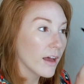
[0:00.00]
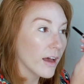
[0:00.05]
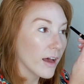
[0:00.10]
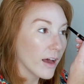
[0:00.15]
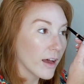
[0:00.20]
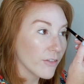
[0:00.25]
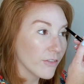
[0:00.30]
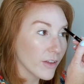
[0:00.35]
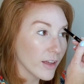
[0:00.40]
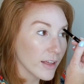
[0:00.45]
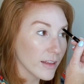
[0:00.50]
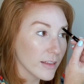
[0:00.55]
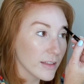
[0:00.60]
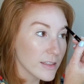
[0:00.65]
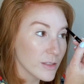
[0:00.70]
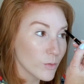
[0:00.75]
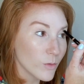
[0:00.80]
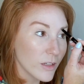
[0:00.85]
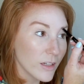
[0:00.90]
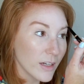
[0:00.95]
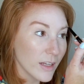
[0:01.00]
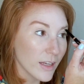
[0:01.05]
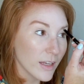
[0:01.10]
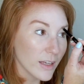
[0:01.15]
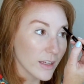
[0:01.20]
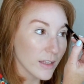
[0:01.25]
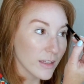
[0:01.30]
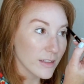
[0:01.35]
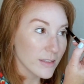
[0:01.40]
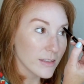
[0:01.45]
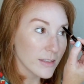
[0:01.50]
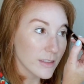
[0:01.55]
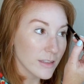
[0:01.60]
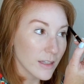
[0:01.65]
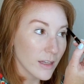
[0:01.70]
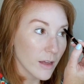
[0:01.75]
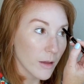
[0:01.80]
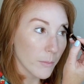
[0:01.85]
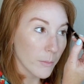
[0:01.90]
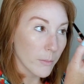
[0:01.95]
I feel like this one is
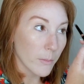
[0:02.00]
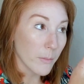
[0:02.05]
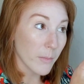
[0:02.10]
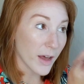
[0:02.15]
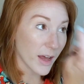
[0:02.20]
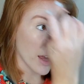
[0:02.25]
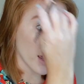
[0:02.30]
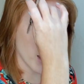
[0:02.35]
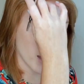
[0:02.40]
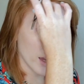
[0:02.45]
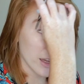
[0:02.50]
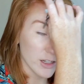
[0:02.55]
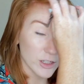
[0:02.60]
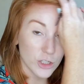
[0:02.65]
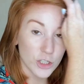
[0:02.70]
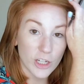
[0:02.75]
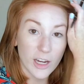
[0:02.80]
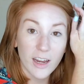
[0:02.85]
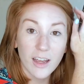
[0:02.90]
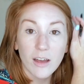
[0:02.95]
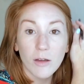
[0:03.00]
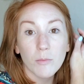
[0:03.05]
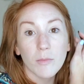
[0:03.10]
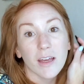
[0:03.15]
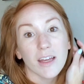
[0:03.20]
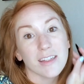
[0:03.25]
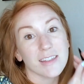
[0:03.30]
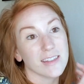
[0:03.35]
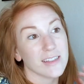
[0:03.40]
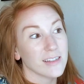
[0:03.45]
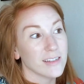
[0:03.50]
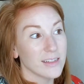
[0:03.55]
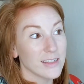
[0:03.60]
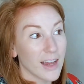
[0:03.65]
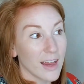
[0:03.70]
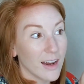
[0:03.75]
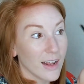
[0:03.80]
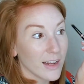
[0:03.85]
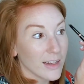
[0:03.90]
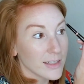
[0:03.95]
my jam. It's
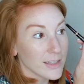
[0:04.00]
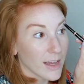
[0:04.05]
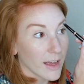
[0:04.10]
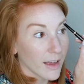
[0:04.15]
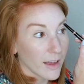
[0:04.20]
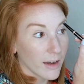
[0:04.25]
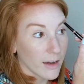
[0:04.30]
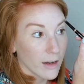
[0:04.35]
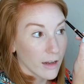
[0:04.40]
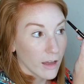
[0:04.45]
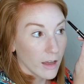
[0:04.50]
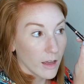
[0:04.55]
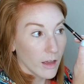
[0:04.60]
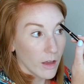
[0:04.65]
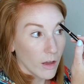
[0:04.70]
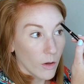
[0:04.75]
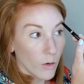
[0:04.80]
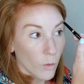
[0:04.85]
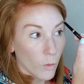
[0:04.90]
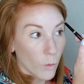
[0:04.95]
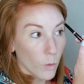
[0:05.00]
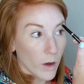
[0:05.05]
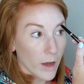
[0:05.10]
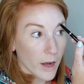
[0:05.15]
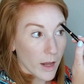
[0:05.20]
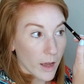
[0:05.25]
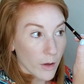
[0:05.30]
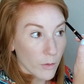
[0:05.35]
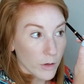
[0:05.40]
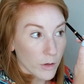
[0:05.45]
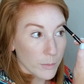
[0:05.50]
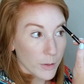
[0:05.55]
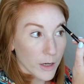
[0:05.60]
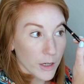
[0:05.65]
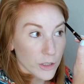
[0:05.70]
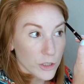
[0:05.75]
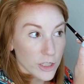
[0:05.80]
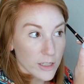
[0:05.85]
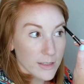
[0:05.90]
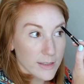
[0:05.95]
10 out of 10 what I would
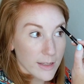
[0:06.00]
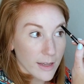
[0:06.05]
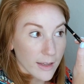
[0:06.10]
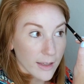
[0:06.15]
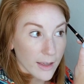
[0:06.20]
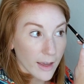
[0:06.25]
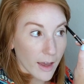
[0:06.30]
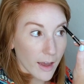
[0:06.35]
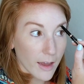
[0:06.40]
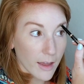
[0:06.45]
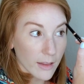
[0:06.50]
purchase again.